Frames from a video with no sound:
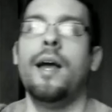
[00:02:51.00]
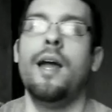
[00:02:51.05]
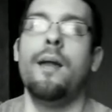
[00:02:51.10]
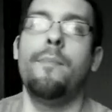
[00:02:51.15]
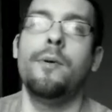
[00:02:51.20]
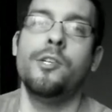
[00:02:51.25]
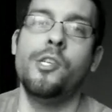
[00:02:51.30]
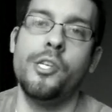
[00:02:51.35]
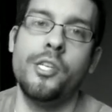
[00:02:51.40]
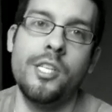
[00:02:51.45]
I
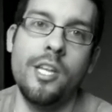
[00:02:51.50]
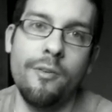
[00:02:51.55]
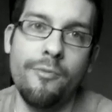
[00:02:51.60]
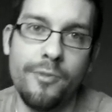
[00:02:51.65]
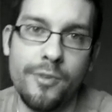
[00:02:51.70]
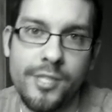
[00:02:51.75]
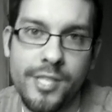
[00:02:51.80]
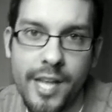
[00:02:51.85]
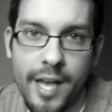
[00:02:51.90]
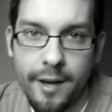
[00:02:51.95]
got a bunch of
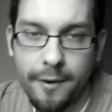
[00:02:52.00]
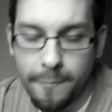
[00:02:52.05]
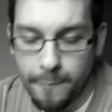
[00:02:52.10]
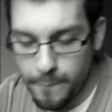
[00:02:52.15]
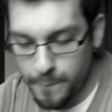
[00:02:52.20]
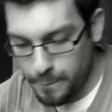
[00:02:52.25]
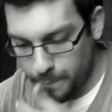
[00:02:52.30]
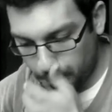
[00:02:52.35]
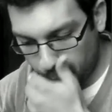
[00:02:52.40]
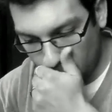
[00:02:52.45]
stuff for
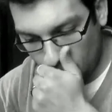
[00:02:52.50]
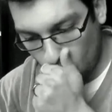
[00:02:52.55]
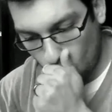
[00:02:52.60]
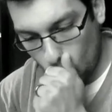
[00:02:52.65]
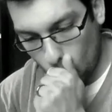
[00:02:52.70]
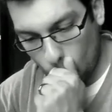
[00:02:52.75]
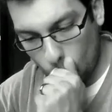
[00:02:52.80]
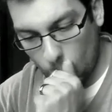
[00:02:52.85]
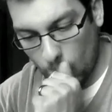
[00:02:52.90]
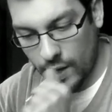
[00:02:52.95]
sale,
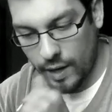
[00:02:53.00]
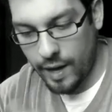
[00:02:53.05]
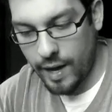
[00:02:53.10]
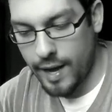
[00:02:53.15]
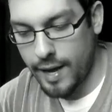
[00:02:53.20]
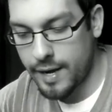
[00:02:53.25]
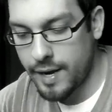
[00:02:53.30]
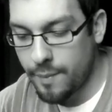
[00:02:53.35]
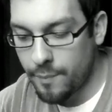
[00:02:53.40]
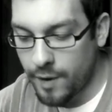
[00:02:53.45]

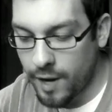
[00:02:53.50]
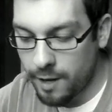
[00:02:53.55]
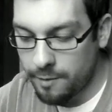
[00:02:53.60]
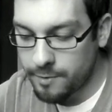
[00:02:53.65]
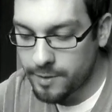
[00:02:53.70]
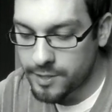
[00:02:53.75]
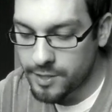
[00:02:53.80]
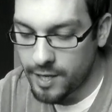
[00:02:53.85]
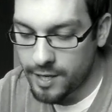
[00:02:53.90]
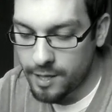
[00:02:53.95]
and I'm
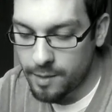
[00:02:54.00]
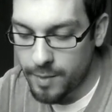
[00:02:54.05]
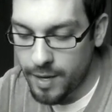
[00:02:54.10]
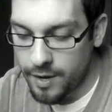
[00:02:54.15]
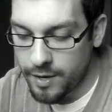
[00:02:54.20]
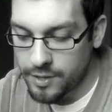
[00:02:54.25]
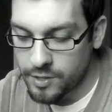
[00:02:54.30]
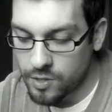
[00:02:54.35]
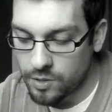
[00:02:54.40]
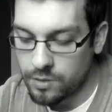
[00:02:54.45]
kind of excited
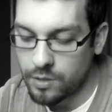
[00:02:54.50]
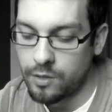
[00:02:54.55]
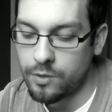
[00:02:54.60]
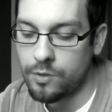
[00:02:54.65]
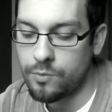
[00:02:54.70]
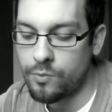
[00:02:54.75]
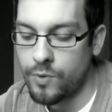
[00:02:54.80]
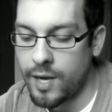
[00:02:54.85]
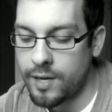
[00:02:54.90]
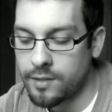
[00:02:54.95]
about it, so I'm
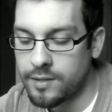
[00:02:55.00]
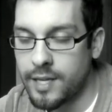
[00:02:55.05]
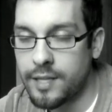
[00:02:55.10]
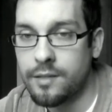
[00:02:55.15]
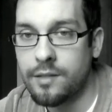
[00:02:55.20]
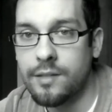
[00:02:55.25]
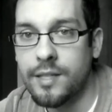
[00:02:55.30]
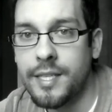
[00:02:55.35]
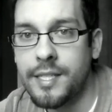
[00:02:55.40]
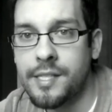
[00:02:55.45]
going to rattle
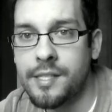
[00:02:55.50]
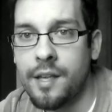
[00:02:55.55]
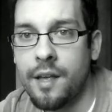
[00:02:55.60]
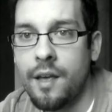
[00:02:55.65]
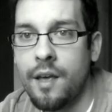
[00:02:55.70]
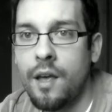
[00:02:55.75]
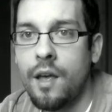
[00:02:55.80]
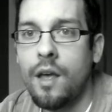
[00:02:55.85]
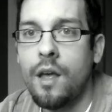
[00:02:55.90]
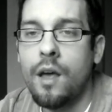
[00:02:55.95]
down the
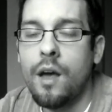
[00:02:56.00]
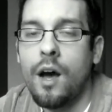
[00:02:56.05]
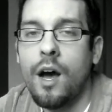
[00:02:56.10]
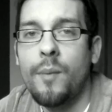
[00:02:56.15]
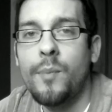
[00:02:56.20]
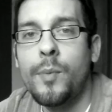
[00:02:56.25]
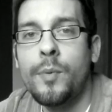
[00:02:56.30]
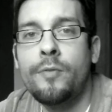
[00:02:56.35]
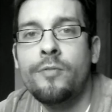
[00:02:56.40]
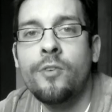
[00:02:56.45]
list.
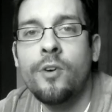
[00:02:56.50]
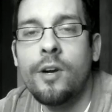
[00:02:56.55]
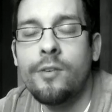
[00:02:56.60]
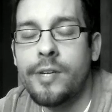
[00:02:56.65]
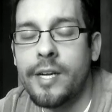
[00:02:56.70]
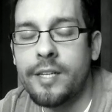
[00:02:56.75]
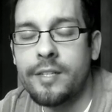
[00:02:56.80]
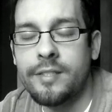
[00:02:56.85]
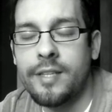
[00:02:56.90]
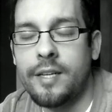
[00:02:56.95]

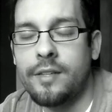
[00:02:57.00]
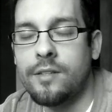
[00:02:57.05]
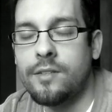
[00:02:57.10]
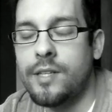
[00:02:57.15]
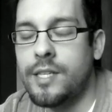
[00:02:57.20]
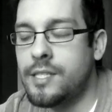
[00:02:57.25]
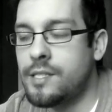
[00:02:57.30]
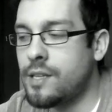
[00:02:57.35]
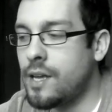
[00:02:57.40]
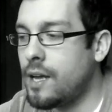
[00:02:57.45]
Before I rattle down
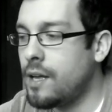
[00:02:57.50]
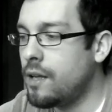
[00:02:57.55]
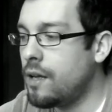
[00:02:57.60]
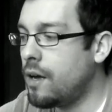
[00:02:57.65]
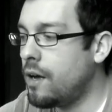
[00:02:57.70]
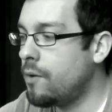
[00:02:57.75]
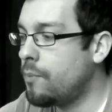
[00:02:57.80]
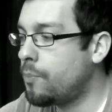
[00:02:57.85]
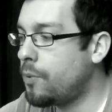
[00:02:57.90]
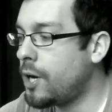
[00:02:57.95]
the list,
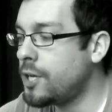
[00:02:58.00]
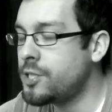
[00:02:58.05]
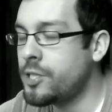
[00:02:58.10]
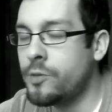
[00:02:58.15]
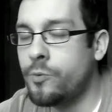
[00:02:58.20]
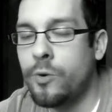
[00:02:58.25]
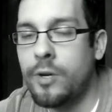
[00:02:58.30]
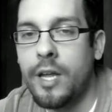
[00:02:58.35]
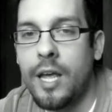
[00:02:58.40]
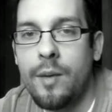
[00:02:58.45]

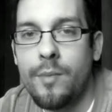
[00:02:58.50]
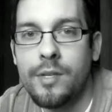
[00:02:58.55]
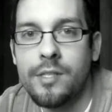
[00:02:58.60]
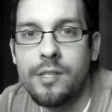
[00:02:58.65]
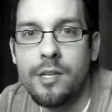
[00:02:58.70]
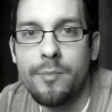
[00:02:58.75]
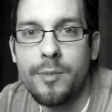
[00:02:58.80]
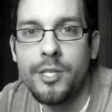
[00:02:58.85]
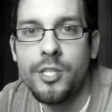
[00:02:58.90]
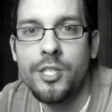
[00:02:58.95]
Project One
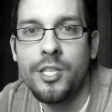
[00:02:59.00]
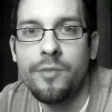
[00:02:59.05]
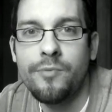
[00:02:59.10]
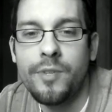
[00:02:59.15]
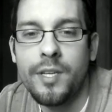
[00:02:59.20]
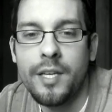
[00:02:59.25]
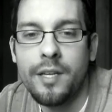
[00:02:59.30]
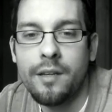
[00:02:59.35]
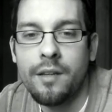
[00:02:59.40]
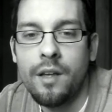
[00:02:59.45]
Gaming is going to be
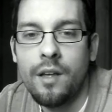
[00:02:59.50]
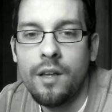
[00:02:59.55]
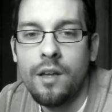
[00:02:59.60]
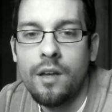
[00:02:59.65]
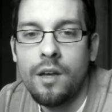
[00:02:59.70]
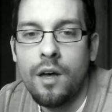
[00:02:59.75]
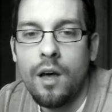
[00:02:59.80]
shifting,